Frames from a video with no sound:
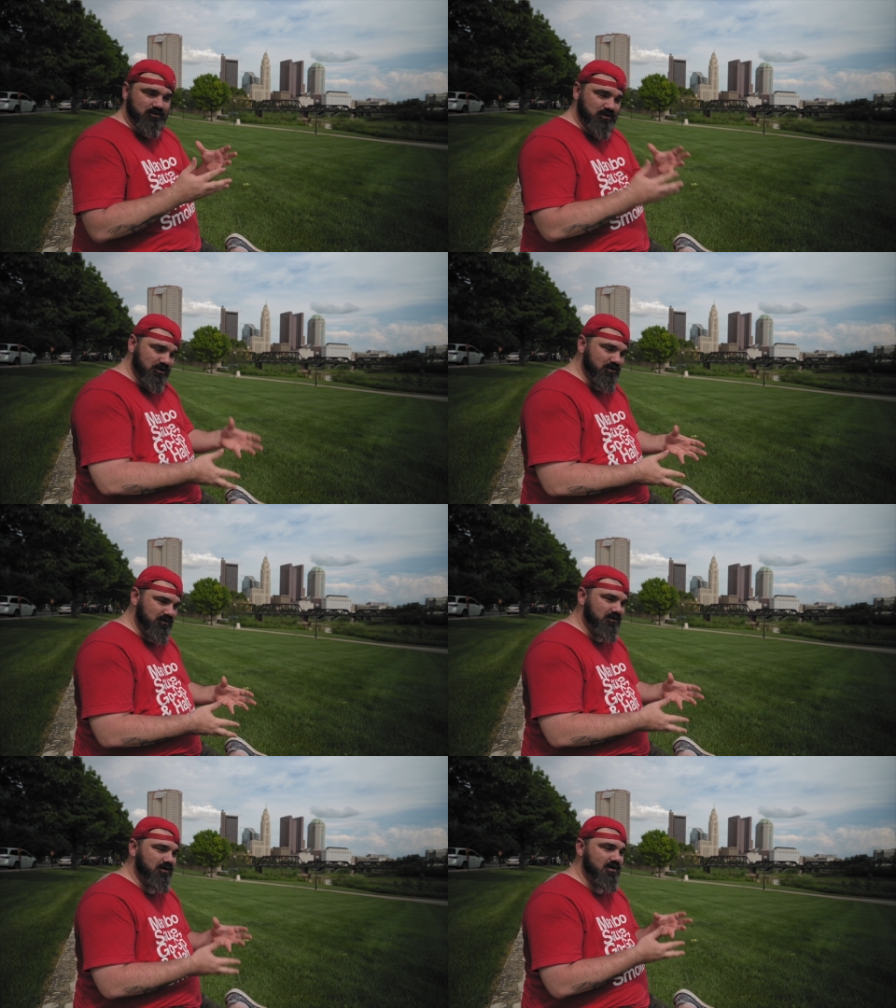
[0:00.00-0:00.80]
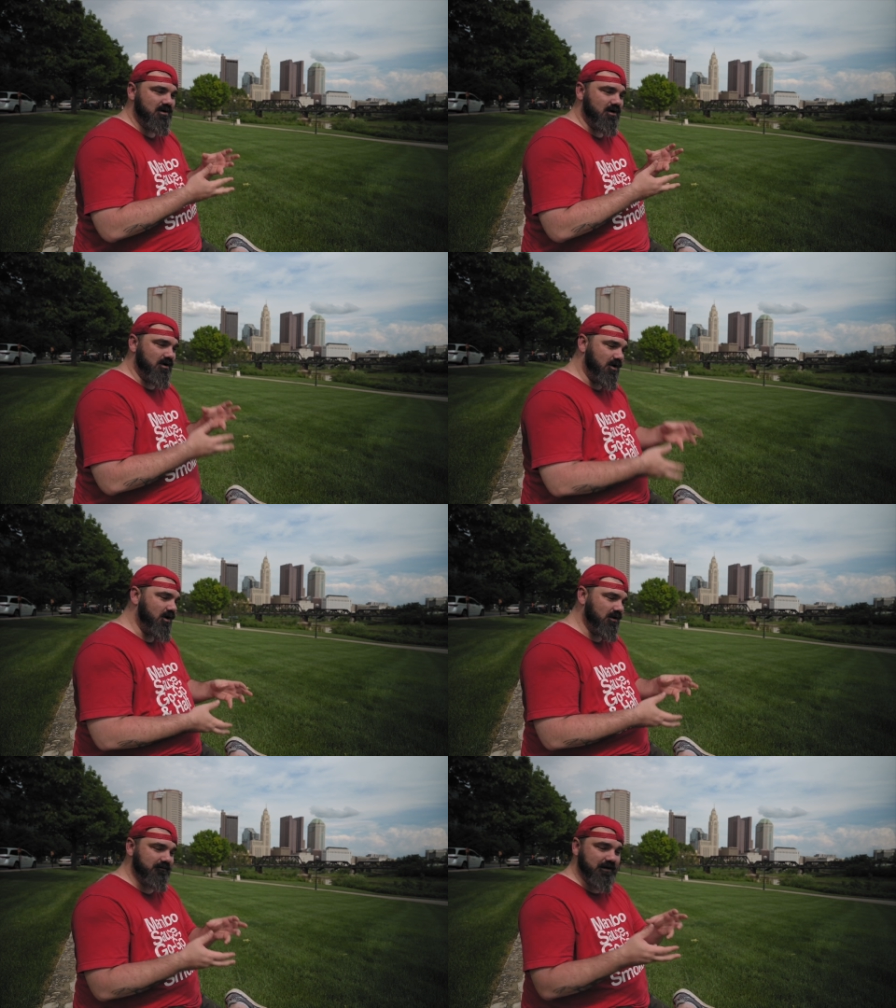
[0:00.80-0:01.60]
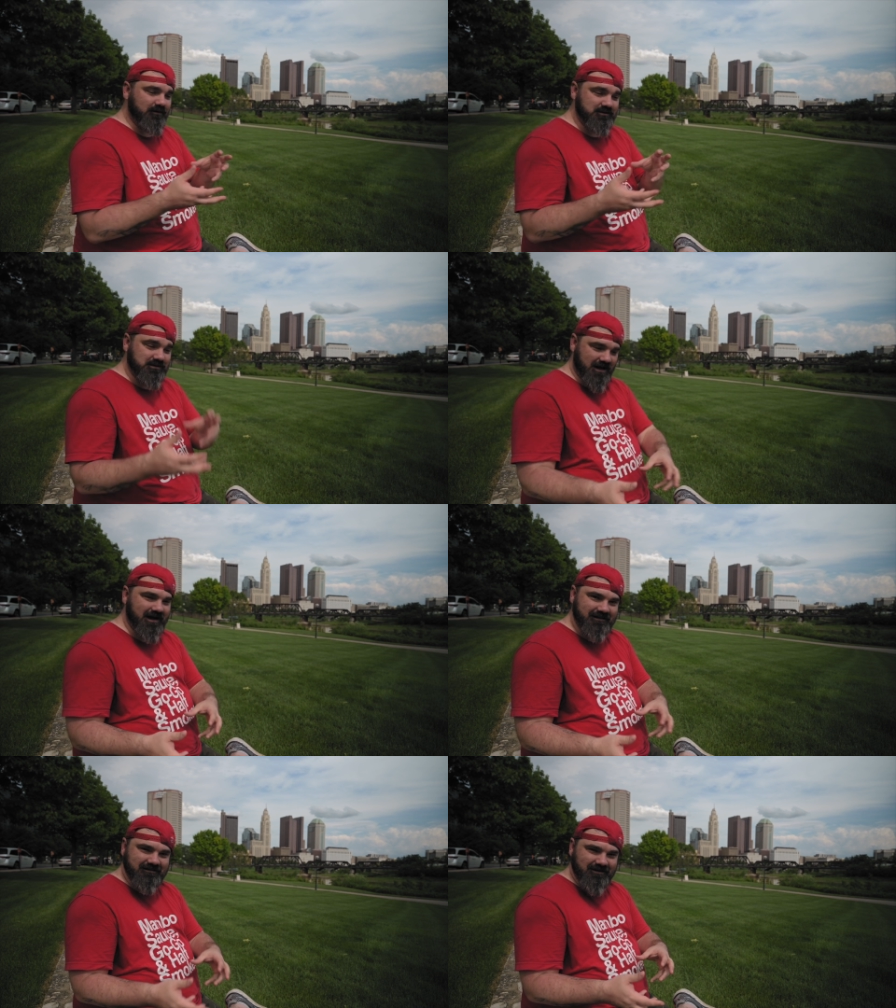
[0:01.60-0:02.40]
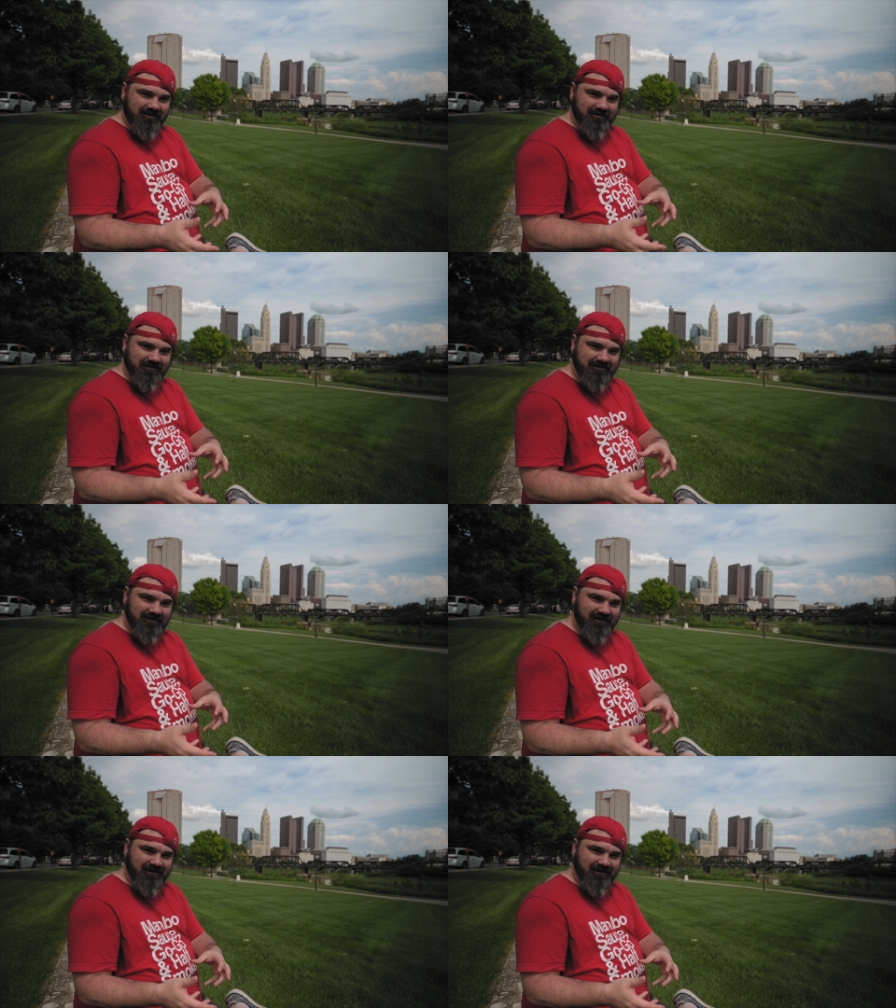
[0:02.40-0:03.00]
to all of Elton John's songs?